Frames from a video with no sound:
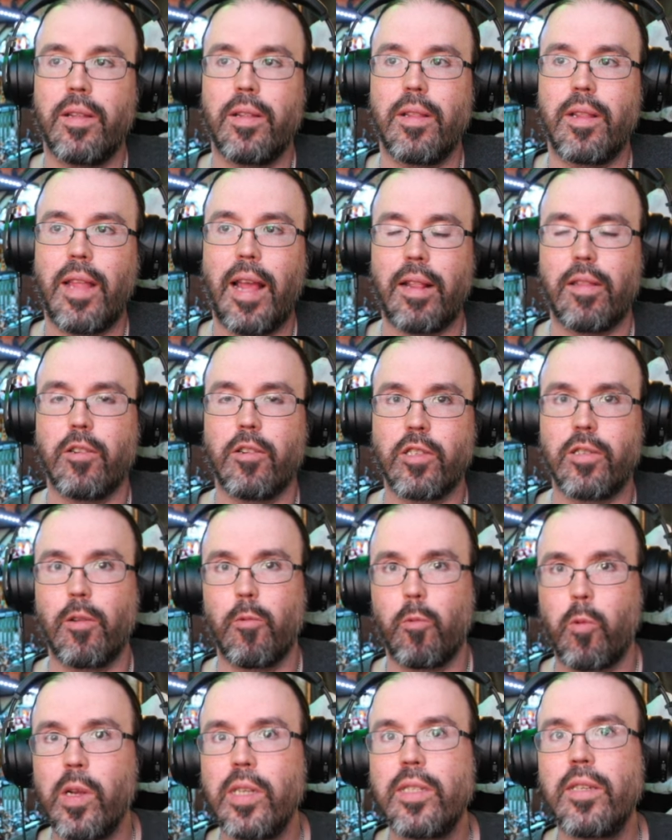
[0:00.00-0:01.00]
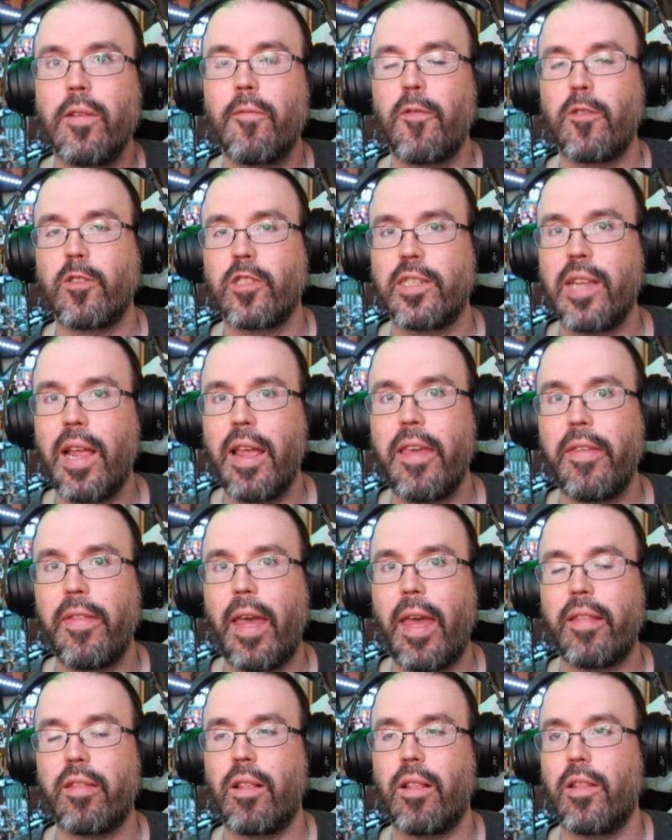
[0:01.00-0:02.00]
That there's the reason for saying
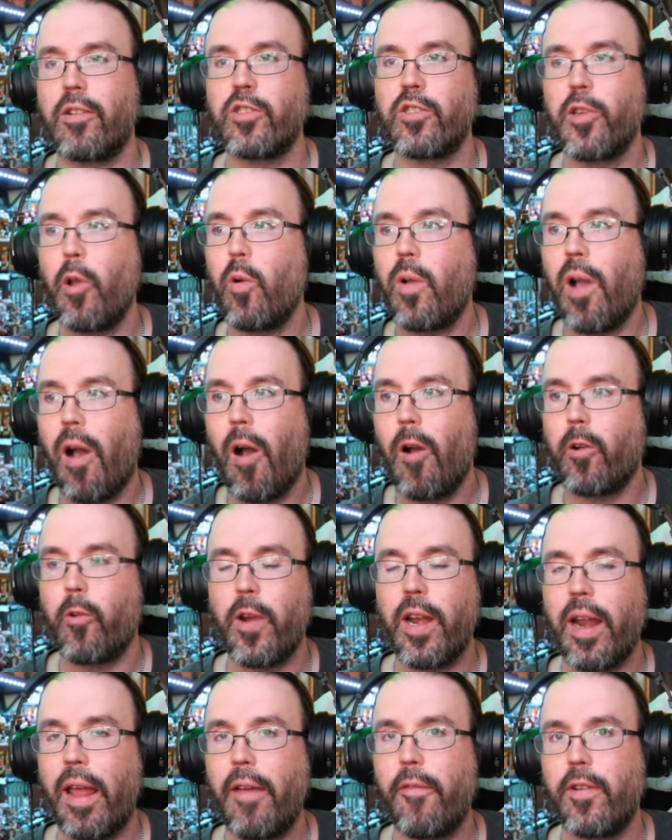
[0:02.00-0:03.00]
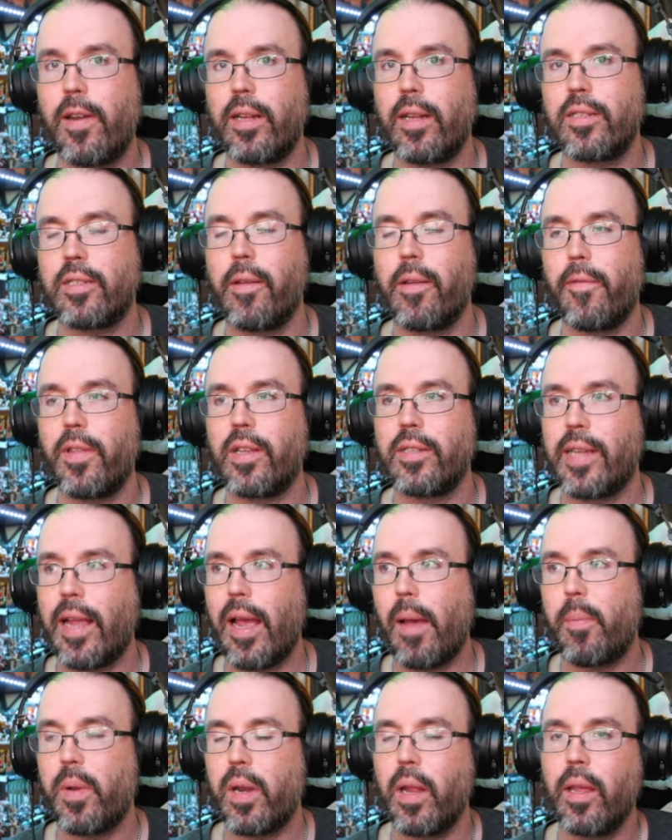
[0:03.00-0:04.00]
that. There's no concrete evidence of this
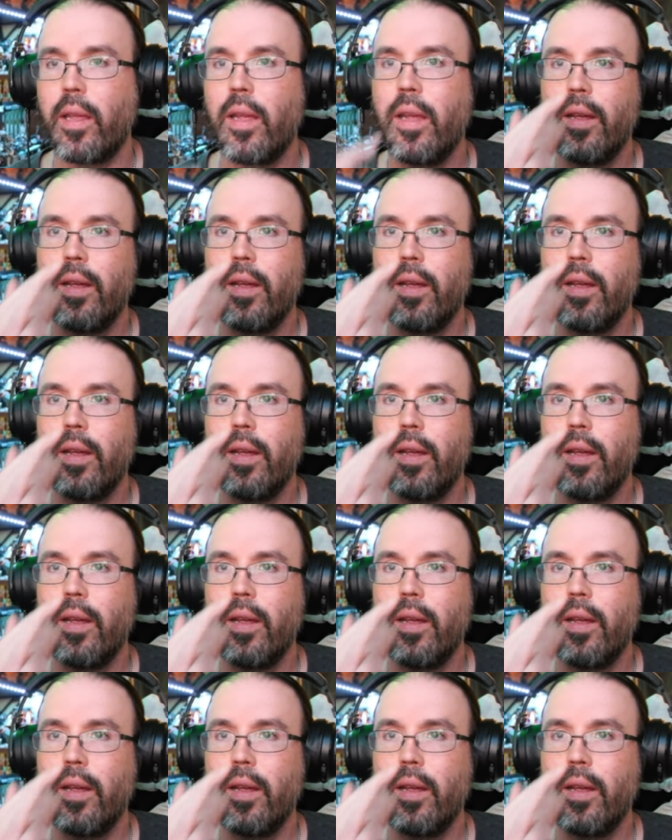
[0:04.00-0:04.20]
happening.